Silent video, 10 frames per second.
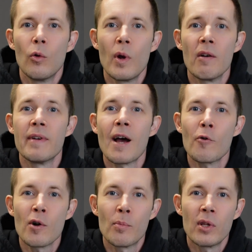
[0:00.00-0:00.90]
We have now
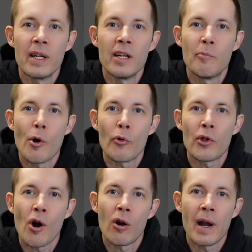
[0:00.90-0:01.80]
completed both
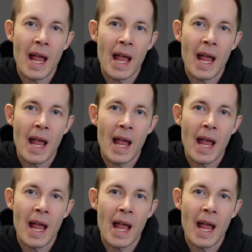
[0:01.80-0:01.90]
our